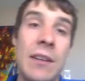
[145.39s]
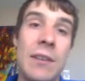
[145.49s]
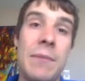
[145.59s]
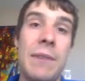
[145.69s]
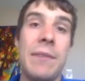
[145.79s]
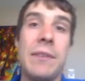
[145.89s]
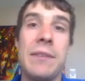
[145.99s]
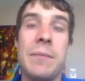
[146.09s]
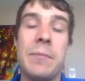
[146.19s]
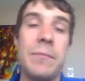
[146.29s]
You might have heard
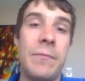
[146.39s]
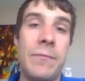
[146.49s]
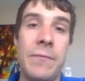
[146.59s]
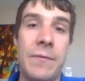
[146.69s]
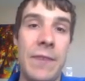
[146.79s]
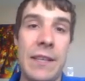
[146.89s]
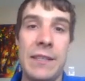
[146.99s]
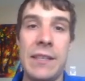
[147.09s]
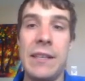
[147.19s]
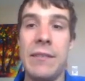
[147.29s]
some
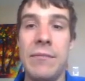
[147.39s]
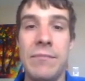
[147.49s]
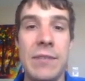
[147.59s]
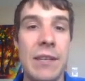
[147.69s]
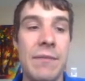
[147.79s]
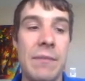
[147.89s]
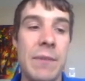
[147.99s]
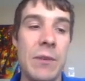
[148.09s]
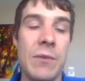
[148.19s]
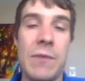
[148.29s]
fancy stuff
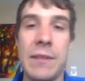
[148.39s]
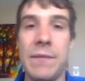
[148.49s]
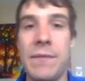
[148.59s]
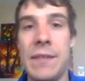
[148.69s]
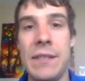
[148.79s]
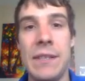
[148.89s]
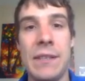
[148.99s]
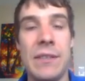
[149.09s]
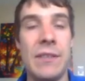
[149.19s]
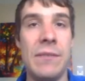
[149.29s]
about quantum
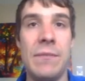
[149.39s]
physics,